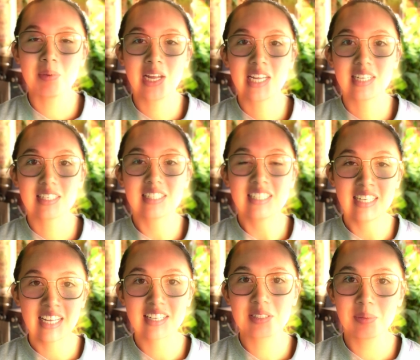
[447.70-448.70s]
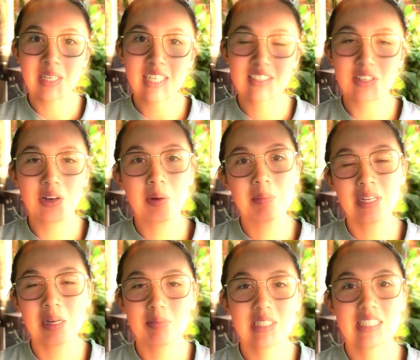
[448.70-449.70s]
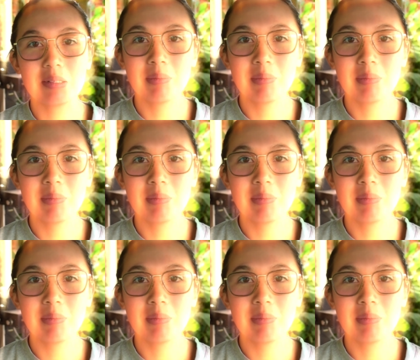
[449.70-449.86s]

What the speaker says: break next week, so hopping up into